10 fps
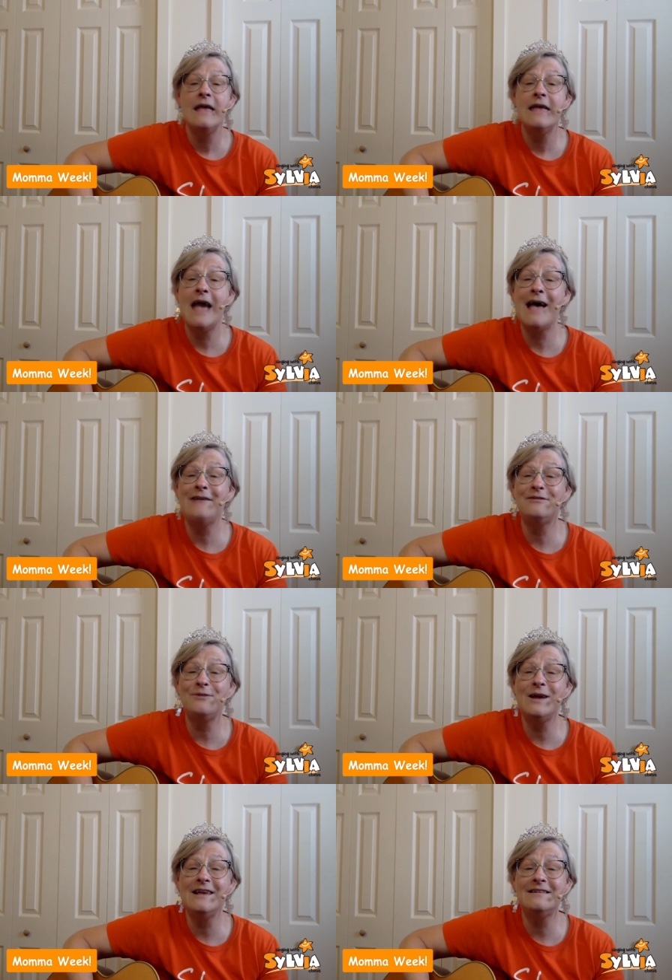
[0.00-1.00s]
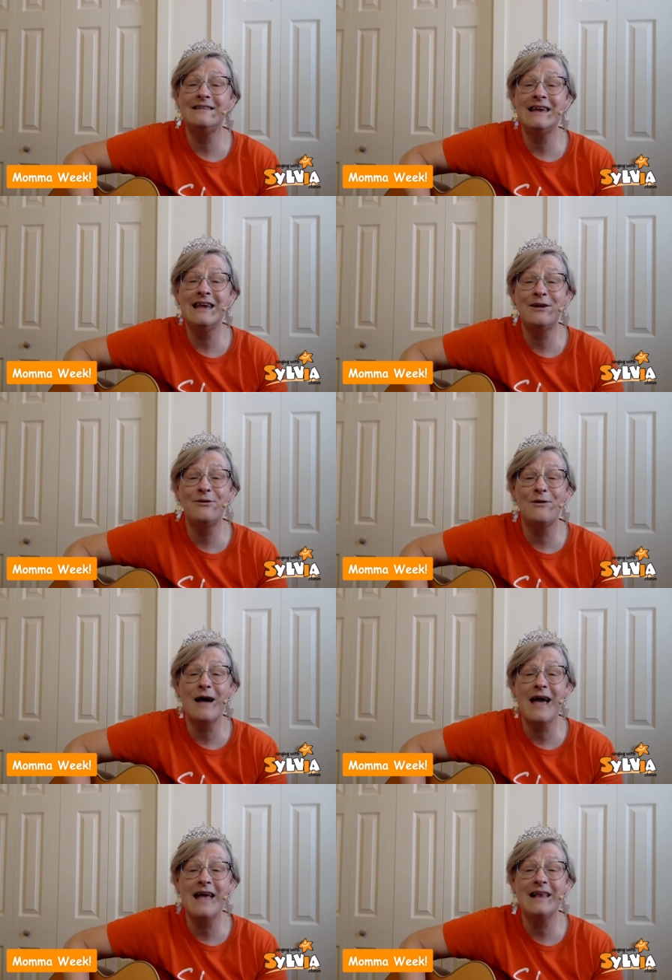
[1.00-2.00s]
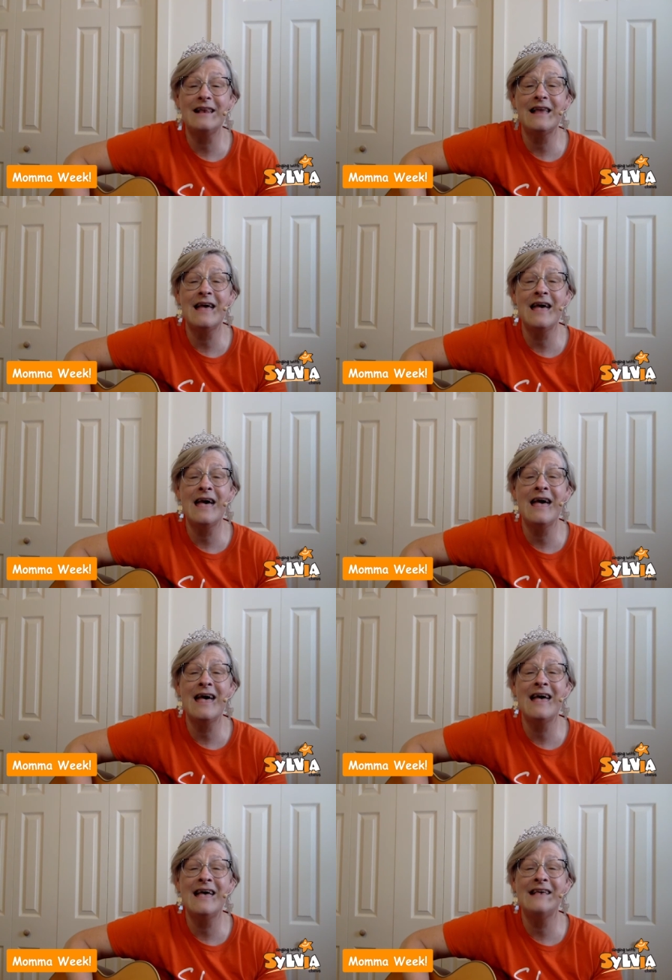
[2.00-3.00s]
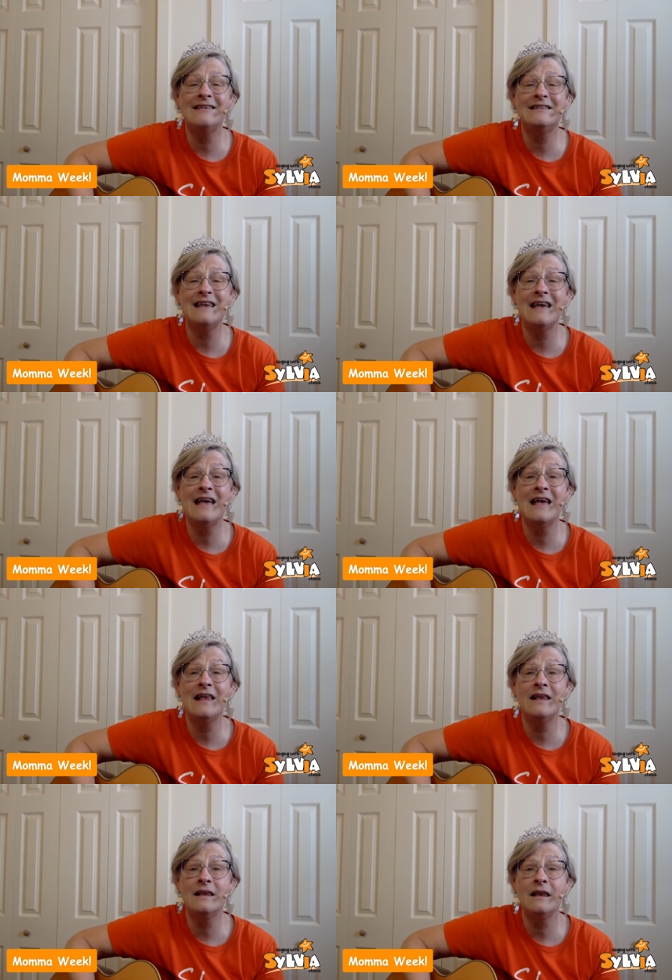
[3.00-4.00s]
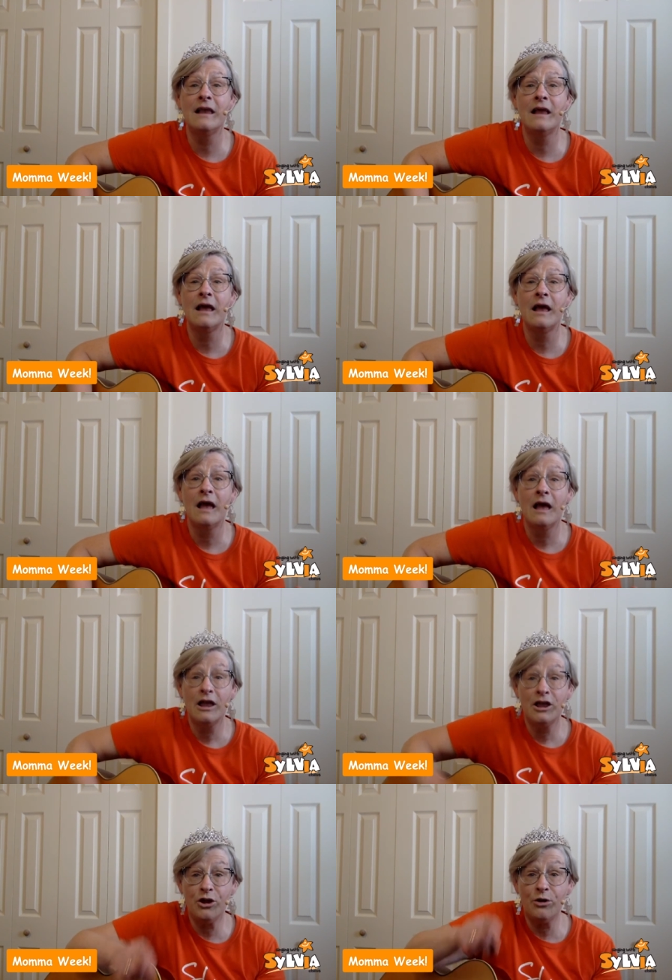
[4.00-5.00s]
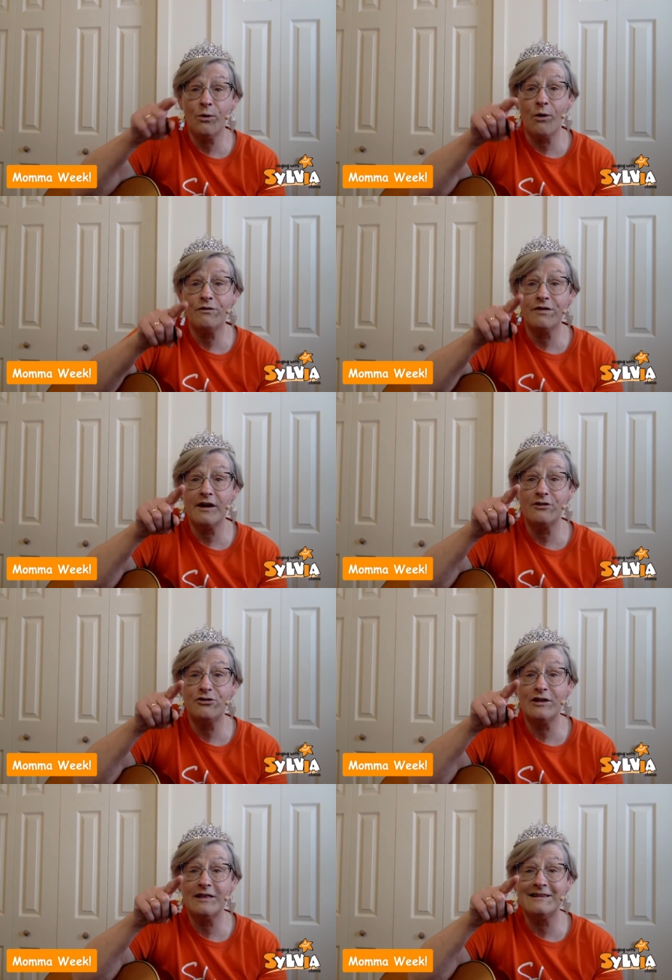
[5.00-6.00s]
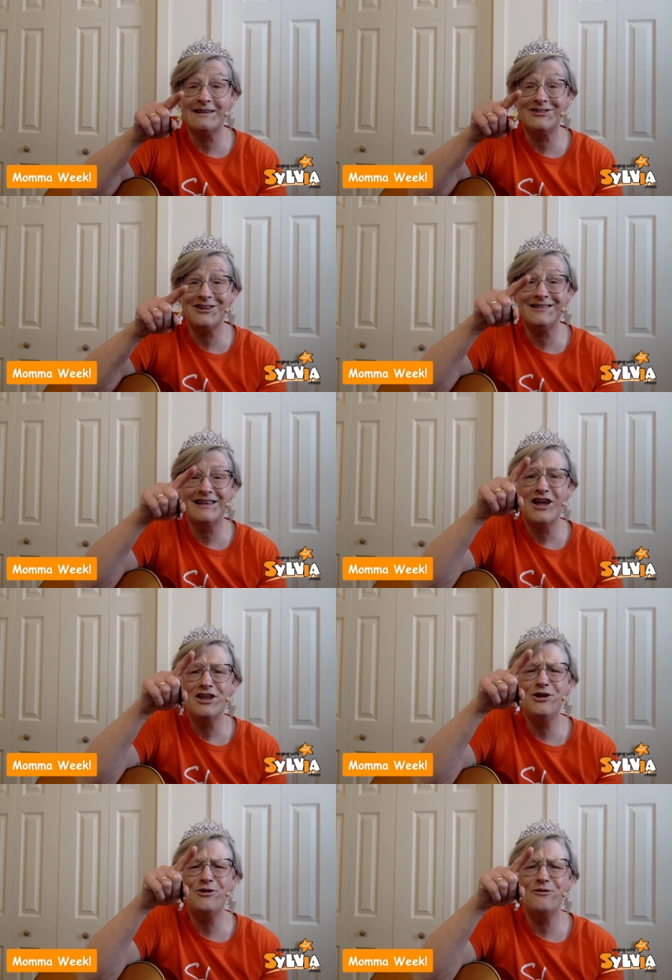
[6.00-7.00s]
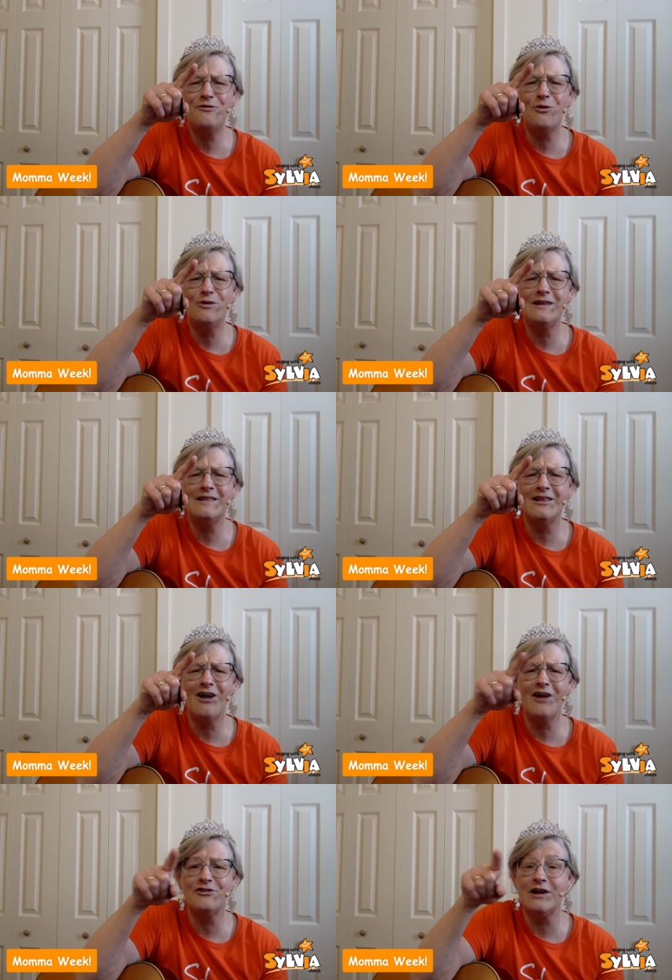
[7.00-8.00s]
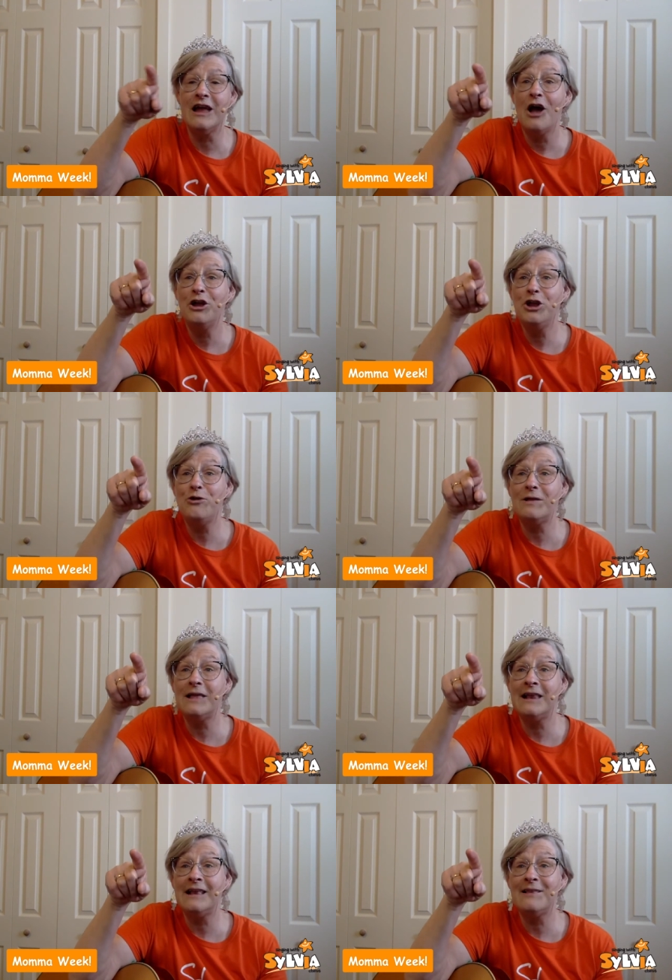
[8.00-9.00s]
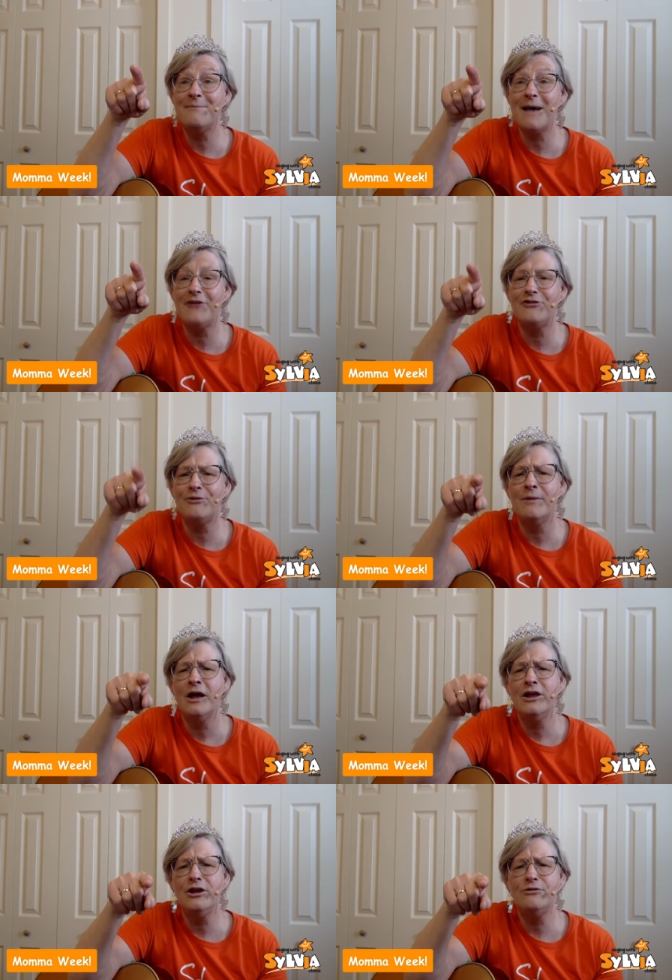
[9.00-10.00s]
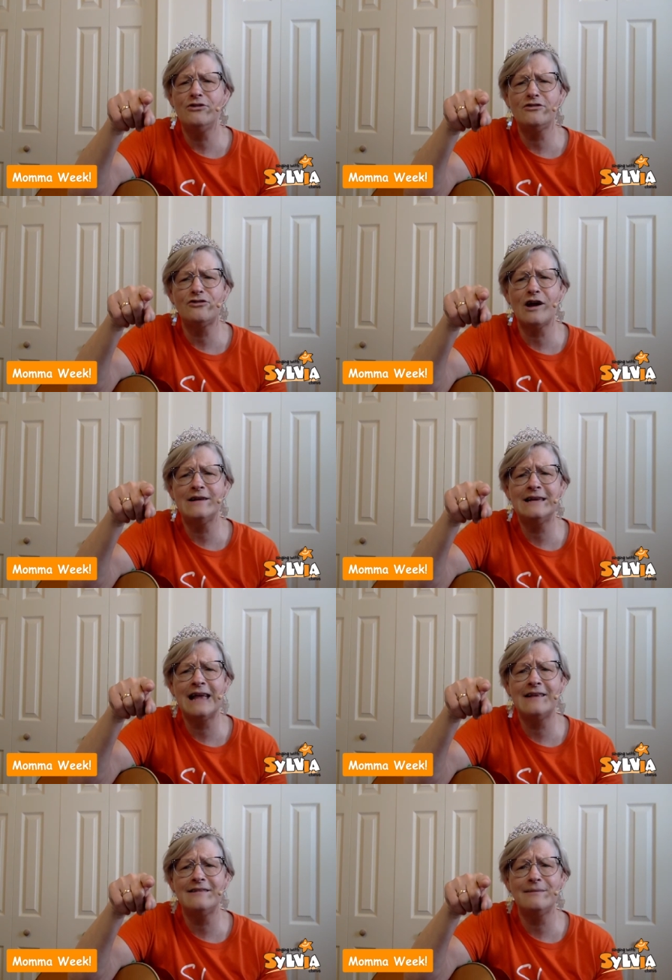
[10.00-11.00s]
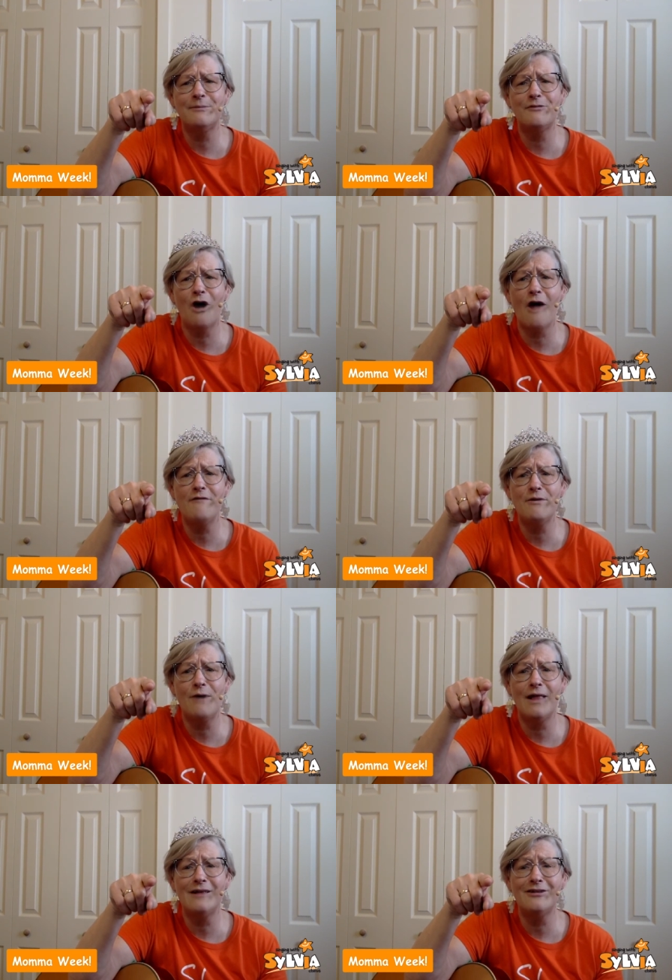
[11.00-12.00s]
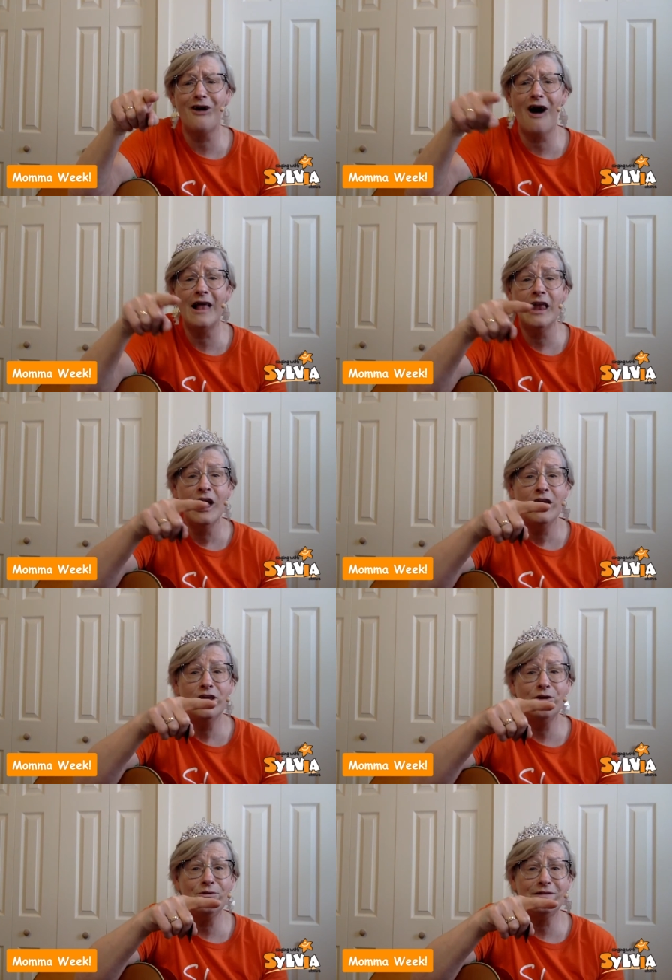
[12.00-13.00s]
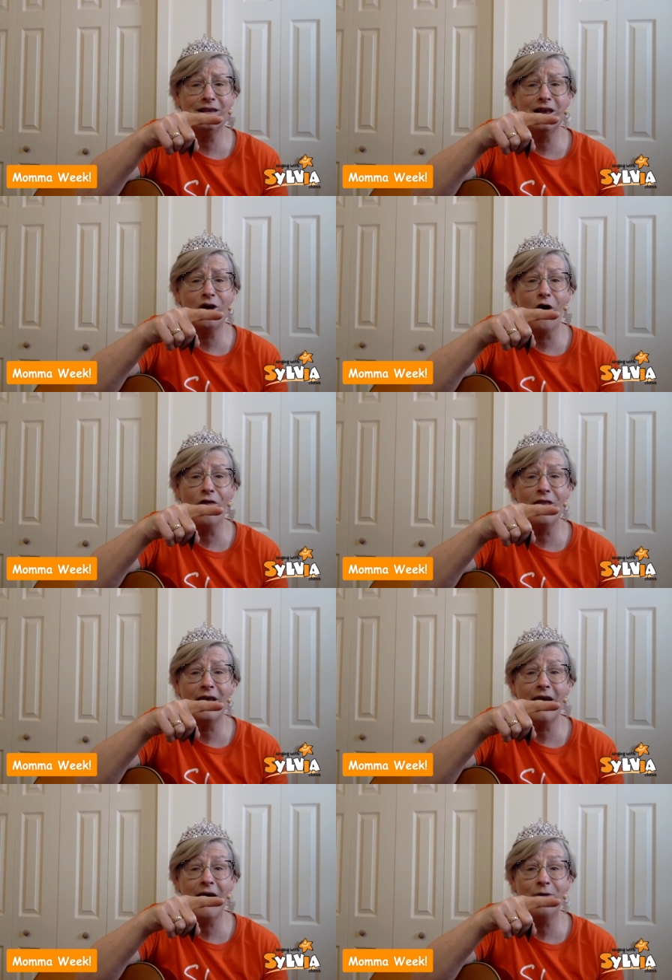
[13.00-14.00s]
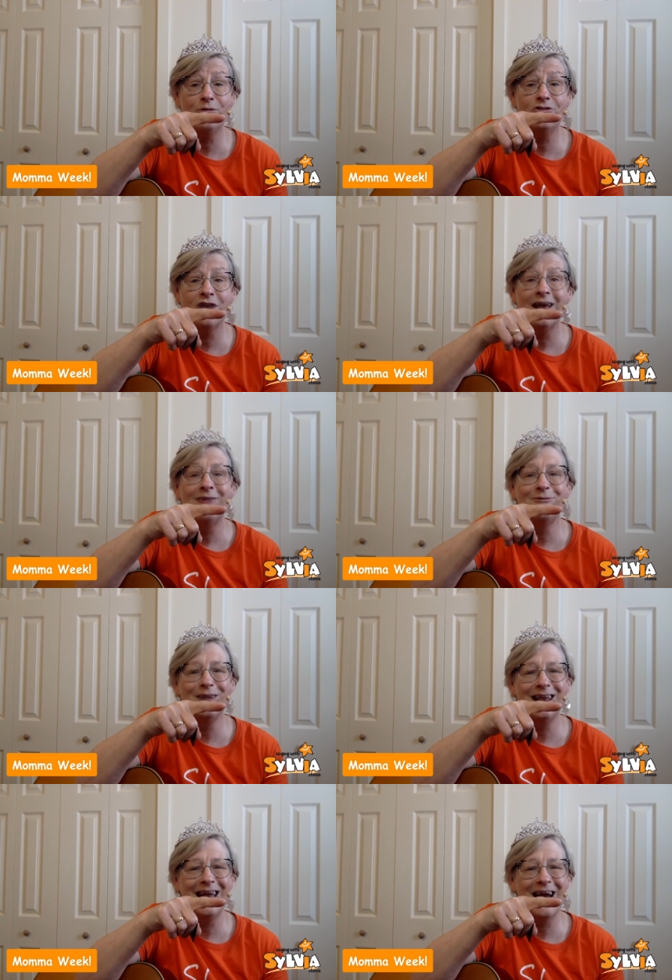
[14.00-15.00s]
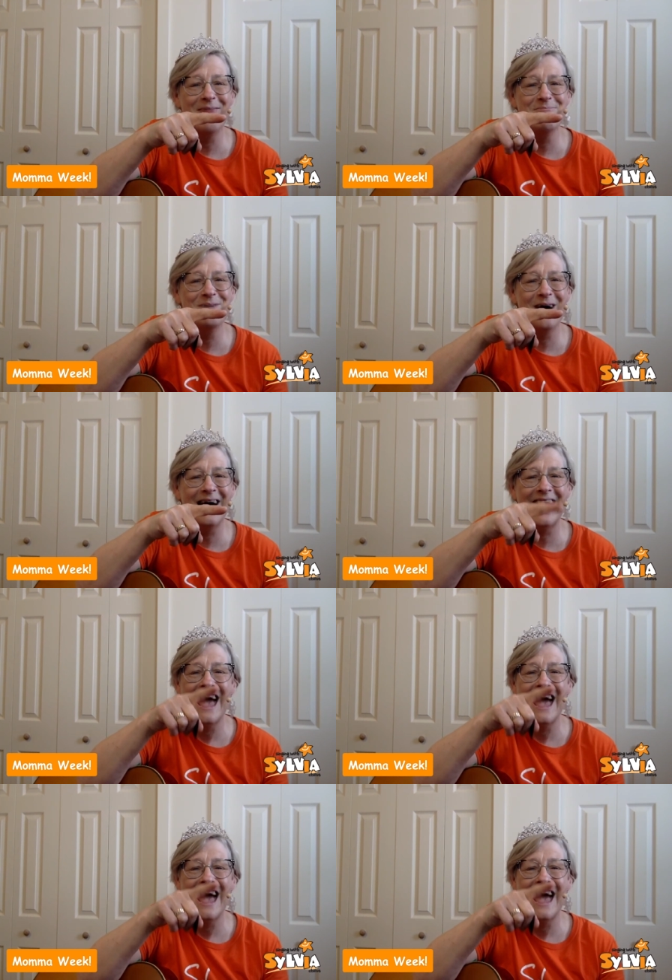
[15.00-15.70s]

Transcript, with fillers: Yes, we see greatness in you over there doing the dishes, you folding the laundry, you cleaning the bedroom, you just trying to get a sip of coffee while it's hot, you sitting on the couch reading a book,